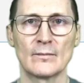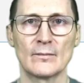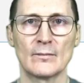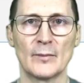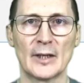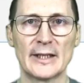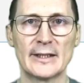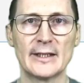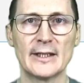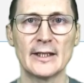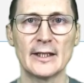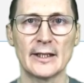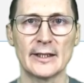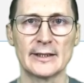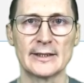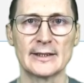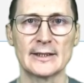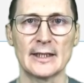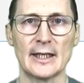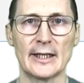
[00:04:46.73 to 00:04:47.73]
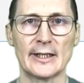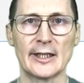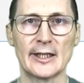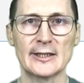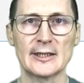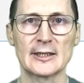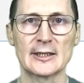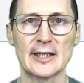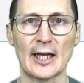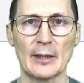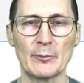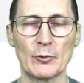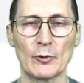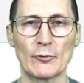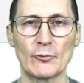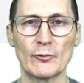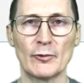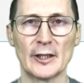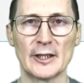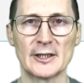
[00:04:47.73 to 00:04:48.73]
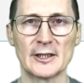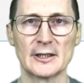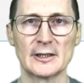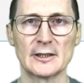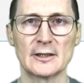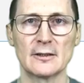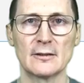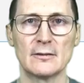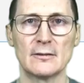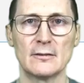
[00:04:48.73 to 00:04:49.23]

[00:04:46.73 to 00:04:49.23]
But there is another type of questions.